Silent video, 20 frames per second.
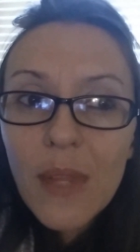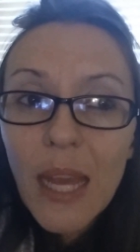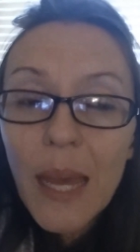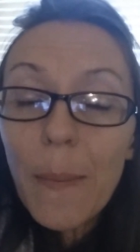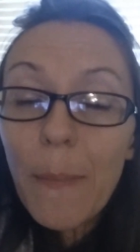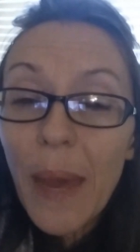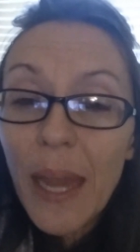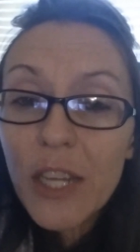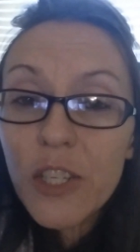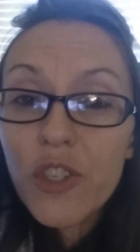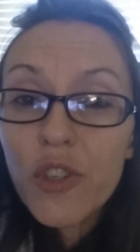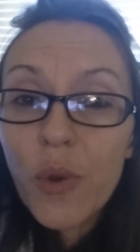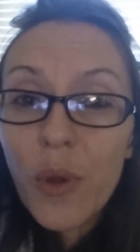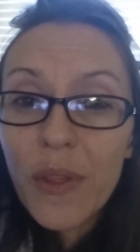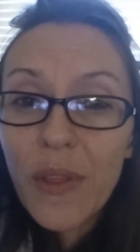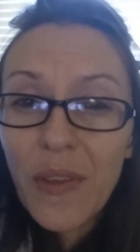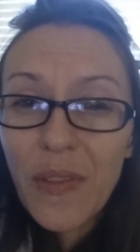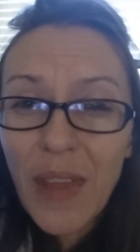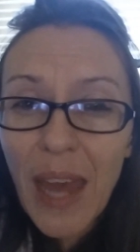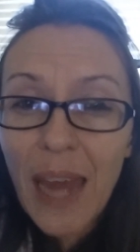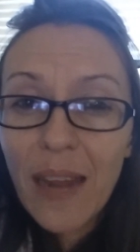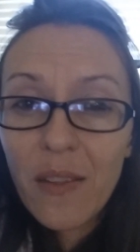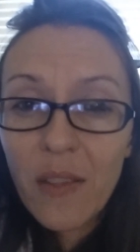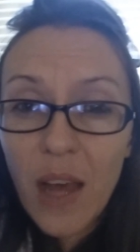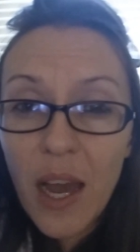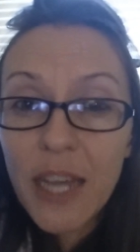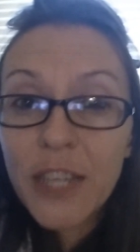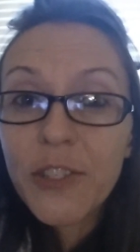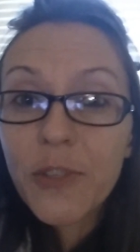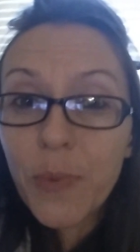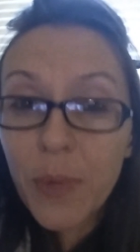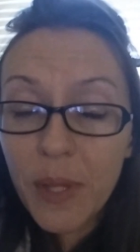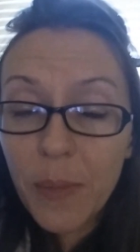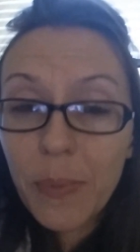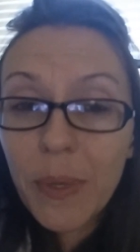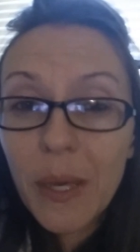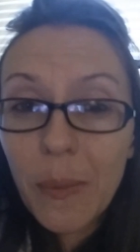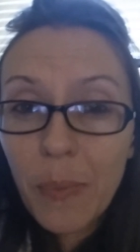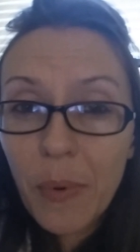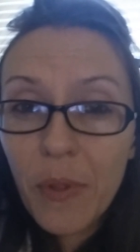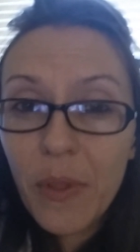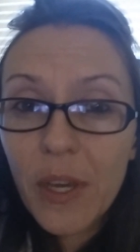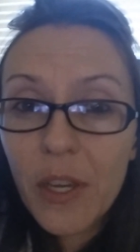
make sure that that aligns with the people